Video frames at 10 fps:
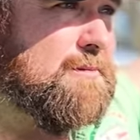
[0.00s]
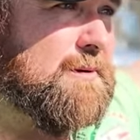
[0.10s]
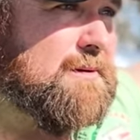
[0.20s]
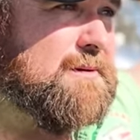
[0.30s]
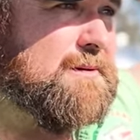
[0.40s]

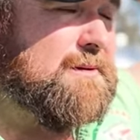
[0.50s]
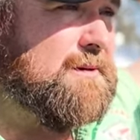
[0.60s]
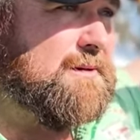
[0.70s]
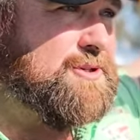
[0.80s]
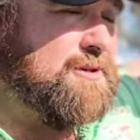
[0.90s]
was
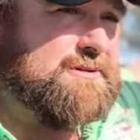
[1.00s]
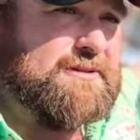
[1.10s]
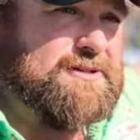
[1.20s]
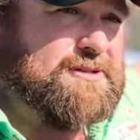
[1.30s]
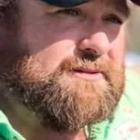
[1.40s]

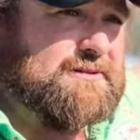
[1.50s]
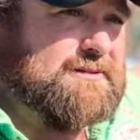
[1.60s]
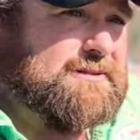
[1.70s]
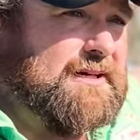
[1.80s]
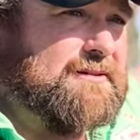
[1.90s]
Johnson and
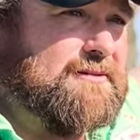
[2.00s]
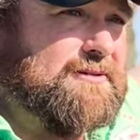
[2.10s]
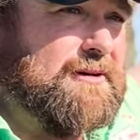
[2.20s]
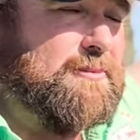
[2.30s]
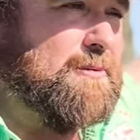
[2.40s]
Johnson stacked on
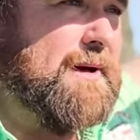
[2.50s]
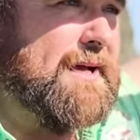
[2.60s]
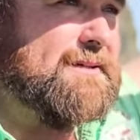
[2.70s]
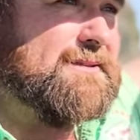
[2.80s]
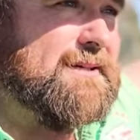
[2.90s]
top, or
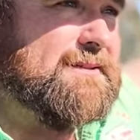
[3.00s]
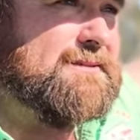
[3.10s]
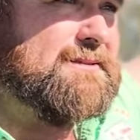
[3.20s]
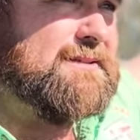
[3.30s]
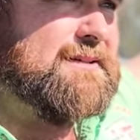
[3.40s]

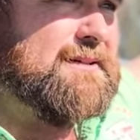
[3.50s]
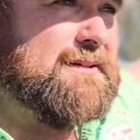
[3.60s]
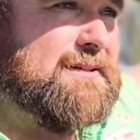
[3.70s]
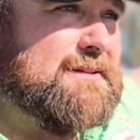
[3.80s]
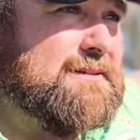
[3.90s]
magazines,
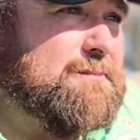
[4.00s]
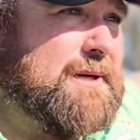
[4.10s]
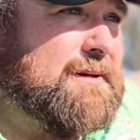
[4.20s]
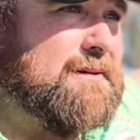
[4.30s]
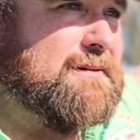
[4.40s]

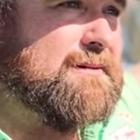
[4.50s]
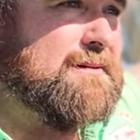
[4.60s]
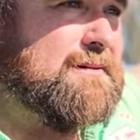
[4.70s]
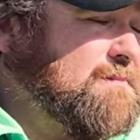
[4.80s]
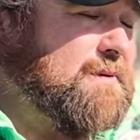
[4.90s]
depending.
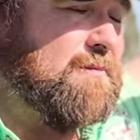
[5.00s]
The